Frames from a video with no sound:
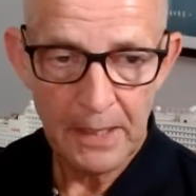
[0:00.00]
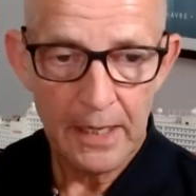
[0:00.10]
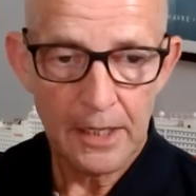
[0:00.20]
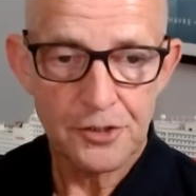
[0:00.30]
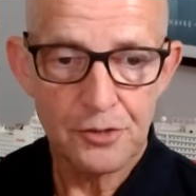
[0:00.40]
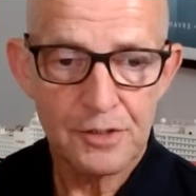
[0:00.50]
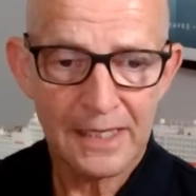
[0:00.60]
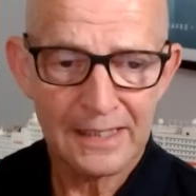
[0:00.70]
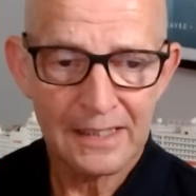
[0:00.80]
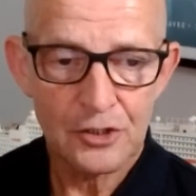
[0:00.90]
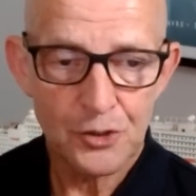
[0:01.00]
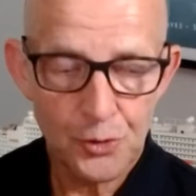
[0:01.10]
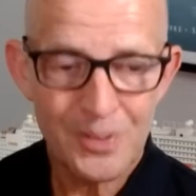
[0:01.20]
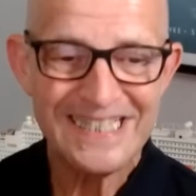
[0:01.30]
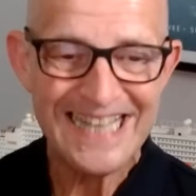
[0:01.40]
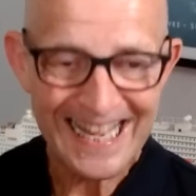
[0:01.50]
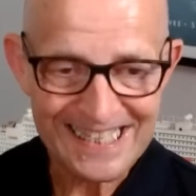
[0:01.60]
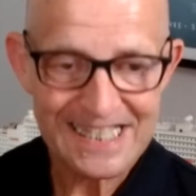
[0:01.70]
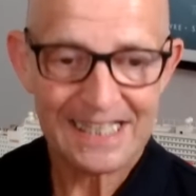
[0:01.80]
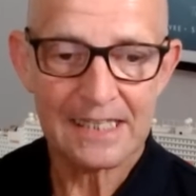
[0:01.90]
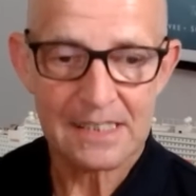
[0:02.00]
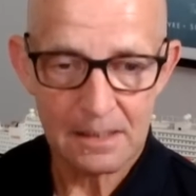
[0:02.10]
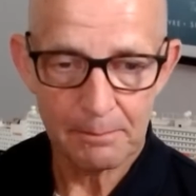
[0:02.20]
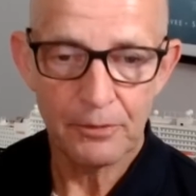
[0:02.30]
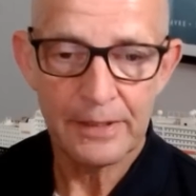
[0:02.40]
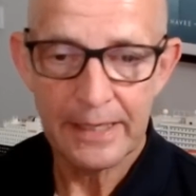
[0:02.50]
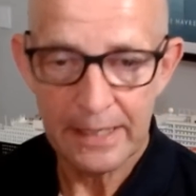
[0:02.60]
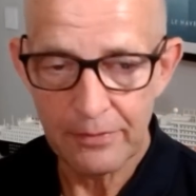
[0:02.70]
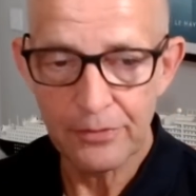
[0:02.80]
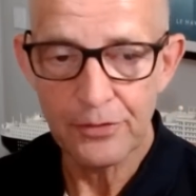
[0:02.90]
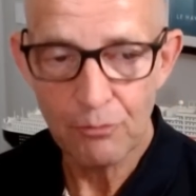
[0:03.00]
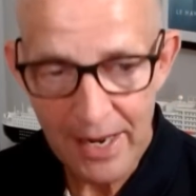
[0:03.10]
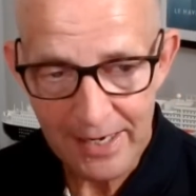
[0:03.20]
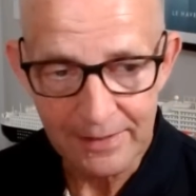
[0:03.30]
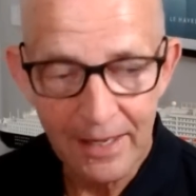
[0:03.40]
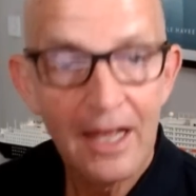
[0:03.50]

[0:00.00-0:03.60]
And do decks get slippery in the rain?